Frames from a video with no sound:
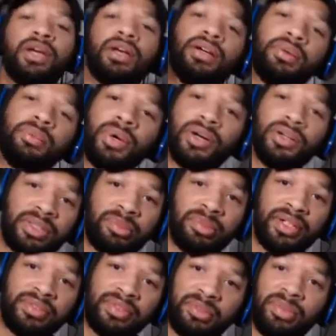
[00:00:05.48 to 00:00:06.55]
Welcome
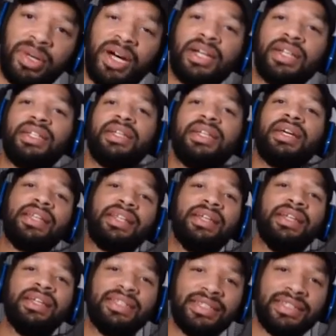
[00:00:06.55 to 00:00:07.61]
everybody. This
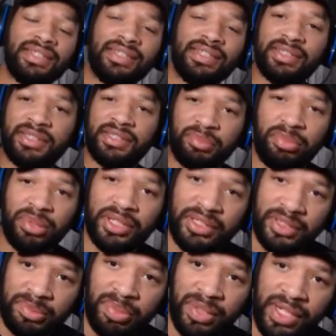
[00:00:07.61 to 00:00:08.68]
is
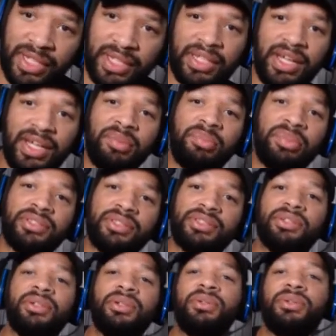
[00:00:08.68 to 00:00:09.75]
BingePLAY
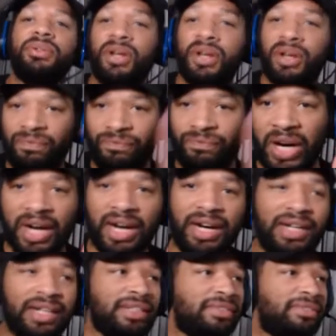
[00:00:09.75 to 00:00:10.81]
episode
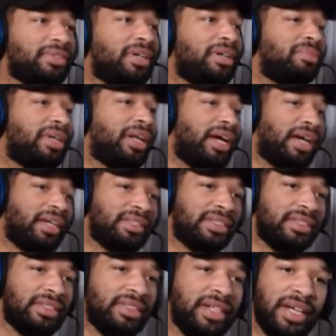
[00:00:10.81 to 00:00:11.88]
5 coming at you.
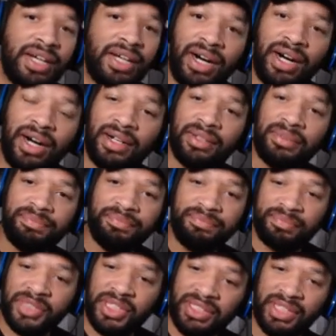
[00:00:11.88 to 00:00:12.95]

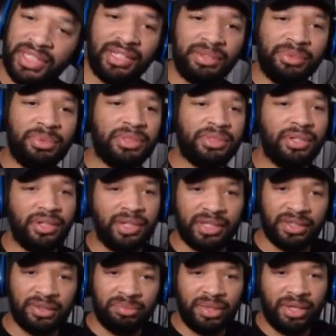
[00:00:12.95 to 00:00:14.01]
Today we're talking
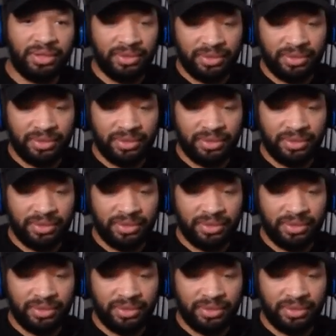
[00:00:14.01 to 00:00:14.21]
about